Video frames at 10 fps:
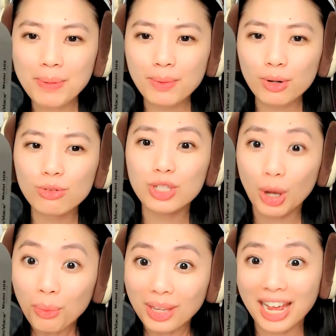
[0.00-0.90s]
about people who
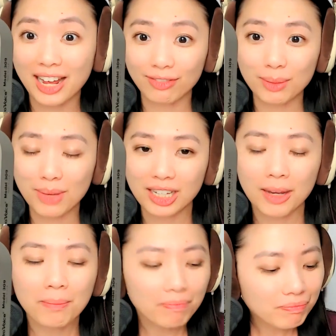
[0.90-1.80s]
don't have the
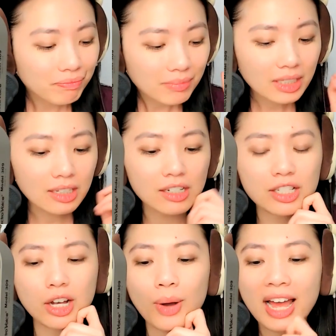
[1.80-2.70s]
money?
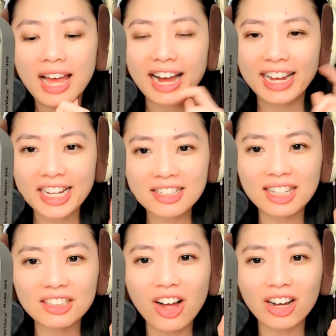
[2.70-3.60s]
So I had to
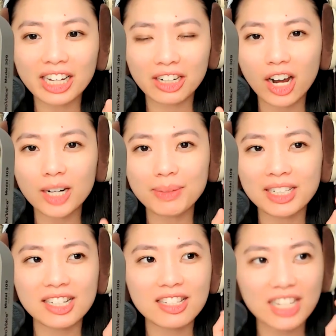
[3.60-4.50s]
think long and hard
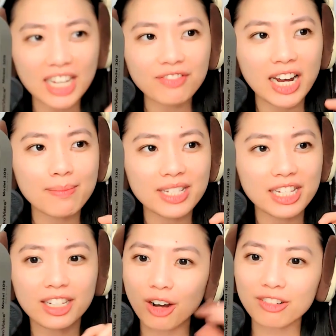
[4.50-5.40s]
because Dave
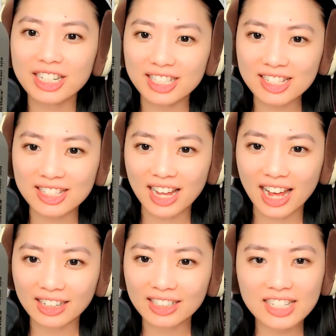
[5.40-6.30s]
Ramsey already does
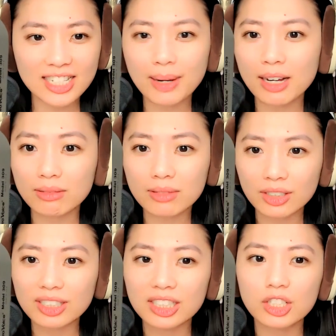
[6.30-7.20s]
that. He somehow
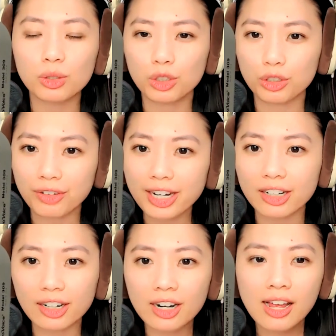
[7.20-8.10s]
turned it into a
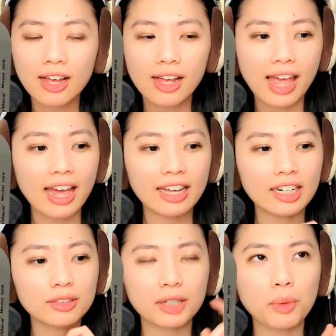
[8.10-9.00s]
career. And
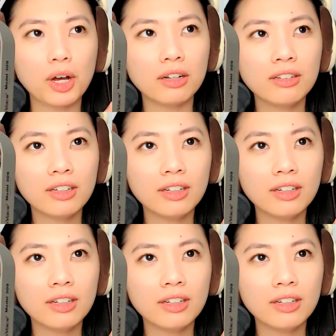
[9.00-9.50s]
I was like, well,